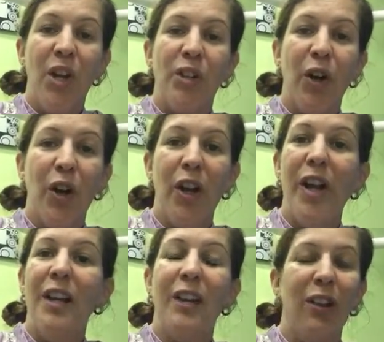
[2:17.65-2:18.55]
So,
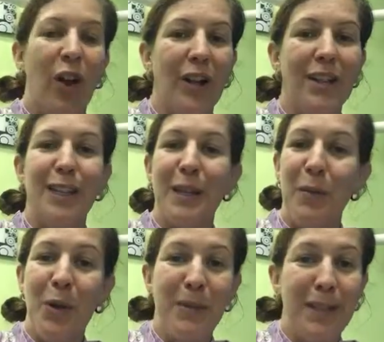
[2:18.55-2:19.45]
like I said,
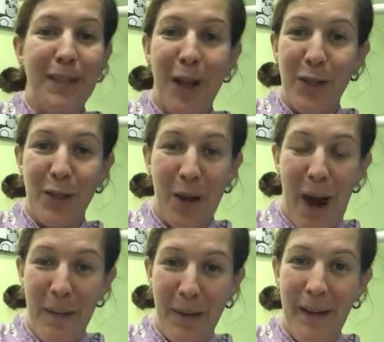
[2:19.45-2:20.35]
sometimes this does not
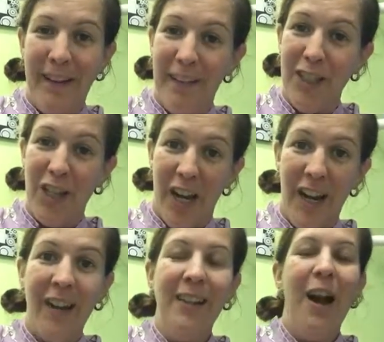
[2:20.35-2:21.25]
happen in the chair,